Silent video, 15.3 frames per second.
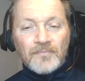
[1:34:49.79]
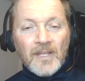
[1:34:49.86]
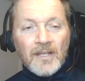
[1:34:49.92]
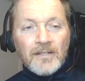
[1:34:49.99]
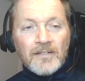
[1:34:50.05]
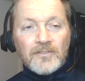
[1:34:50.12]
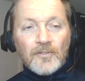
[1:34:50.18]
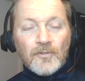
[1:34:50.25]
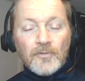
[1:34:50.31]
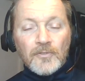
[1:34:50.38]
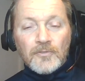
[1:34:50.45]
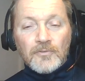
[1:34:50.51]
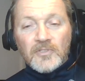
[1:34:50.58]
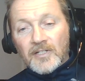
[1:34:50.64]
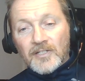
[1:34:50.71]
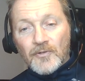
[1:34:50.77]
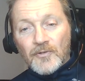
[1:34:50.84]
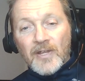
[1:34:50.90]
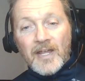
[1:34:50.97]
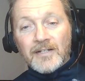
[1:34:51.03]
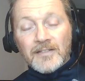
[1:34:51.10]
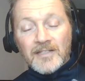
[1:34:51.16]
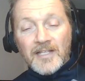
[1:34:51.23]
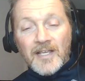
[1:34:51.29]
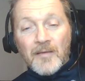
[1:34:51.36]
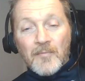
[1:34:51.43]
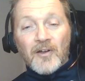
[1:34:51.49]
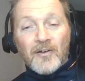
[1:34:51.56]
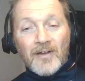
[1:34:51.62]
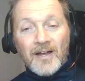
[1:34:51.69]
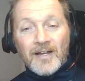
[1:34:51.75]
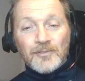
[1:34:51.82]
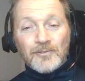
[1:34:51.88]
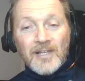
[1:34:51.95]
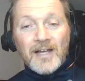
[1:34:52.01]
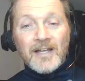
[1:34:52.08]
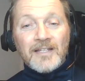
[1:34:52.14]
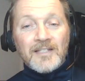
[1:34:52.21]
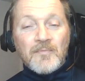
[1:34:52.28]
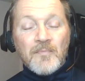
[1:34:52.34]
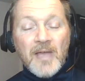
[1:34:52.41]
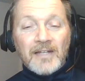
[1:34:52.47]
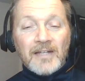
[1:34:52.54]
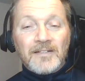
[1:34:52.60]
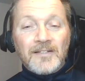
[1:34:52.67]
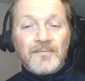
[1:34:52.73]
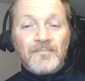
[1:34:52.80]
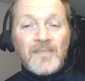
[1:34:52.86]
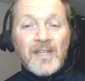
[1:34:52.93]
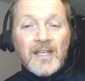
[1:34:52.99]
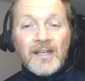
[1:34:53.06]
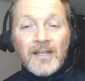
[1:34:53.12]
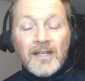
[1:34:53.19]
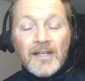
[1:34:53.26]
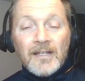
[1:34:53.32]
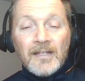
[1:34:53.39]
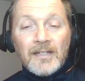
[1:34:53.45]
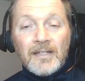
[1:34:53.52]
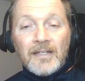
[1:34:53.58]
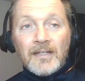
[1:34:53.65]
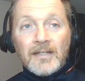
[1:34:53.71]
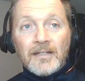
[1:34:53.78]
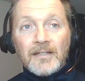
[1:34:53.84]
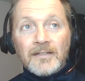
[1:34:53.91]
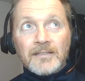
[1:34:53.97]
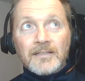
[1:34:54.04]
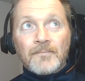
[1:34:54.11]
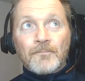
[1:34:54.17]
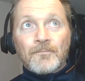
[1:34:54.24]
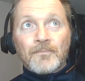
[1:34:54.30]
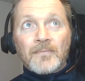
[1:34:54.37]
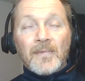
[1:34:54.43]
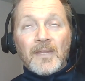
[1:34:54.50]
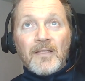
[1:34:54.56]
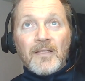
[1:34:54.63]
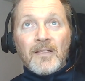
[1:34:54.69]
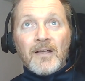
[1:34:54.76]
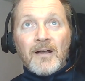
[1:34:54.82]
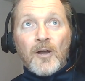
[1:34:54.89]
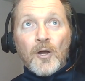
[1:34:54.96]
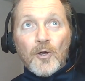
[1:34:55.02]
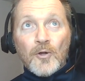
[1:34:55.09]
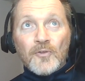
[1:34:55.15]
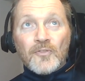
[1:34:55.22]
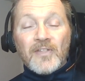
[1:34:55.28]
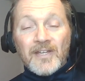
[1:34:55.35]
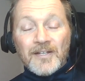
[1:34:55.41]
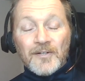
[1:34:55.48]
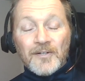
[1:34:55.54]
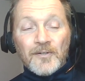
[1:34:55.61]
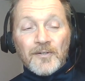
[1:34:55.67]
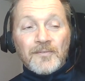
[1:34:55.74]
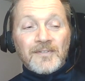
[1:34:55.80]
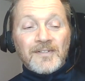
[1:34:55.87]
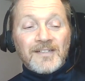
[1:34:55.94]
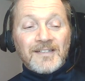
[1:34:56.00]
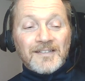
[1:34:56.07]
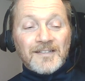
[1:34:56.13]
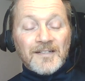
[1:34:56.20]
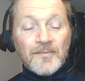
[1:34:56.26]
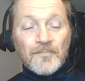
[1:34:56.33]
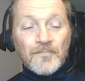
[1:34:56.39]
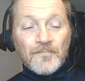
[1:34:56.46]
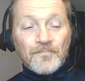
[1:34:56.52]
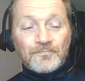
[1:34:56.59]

So you stick your head in the MRI, you lie in the magnet, and are there um,